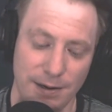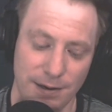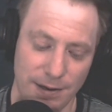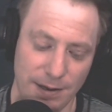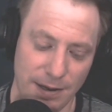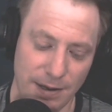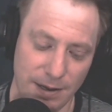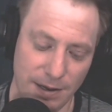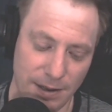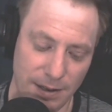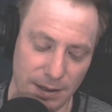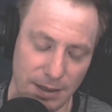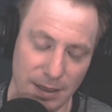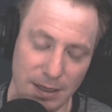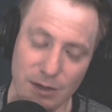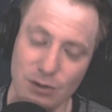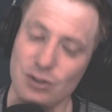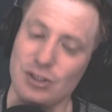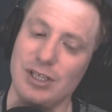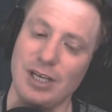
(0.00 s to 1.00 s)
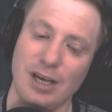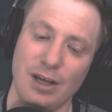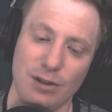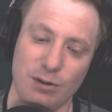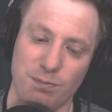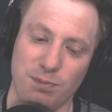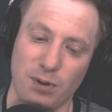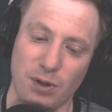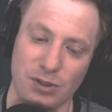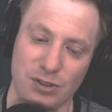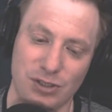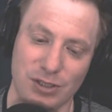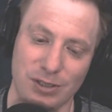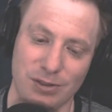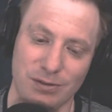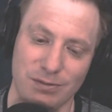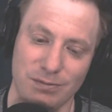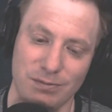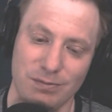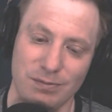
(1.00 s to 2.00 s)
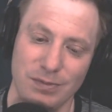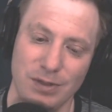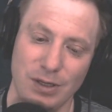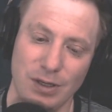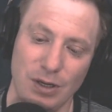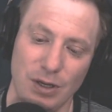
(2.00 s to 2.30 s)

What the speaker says: And here's the other person